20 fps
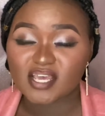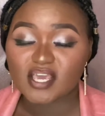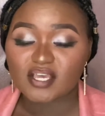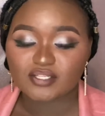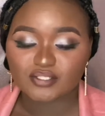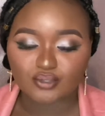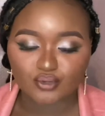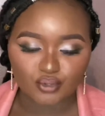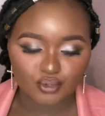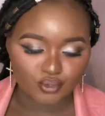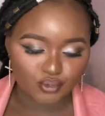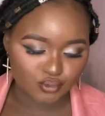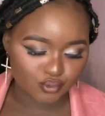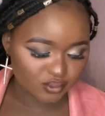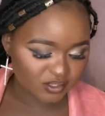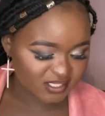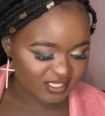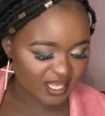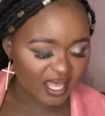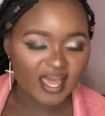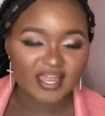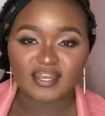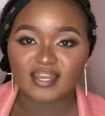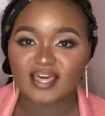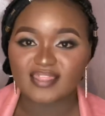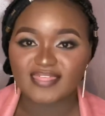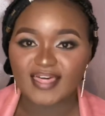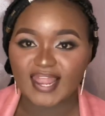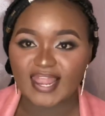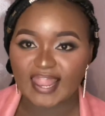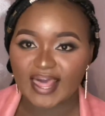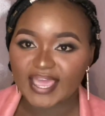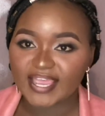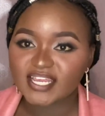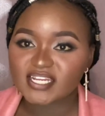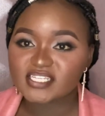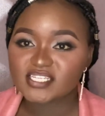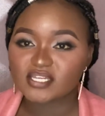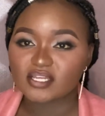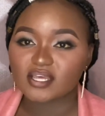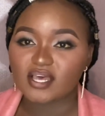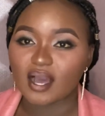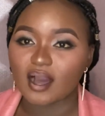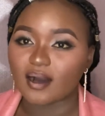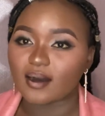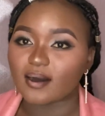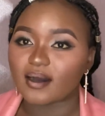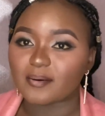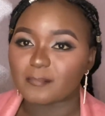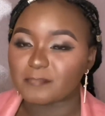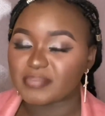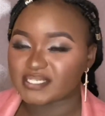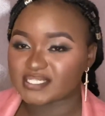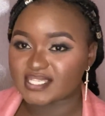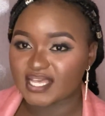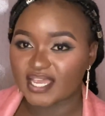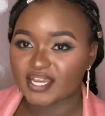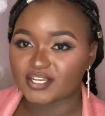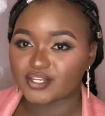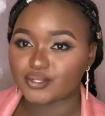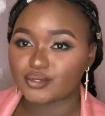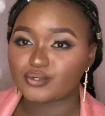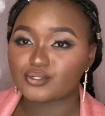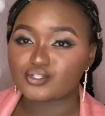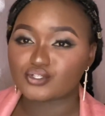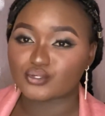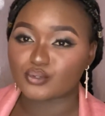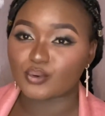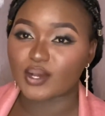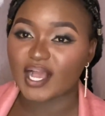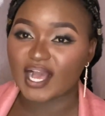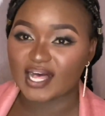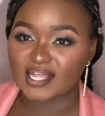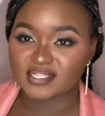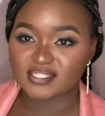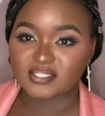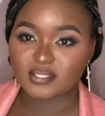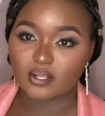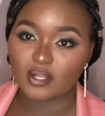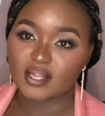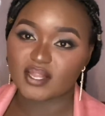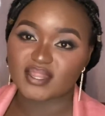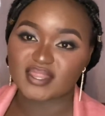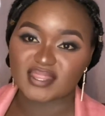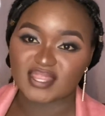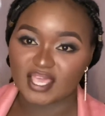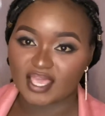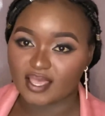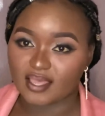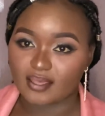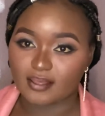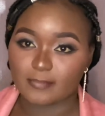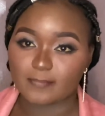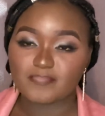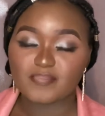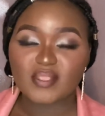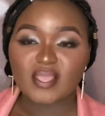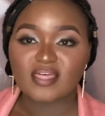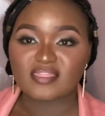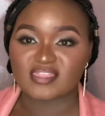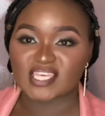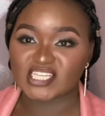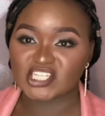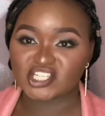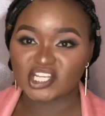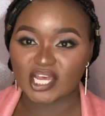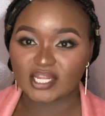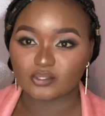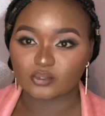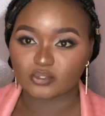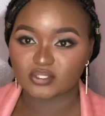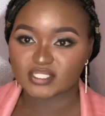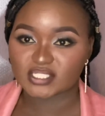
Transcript: So you use another light beside you to cancel the shadows.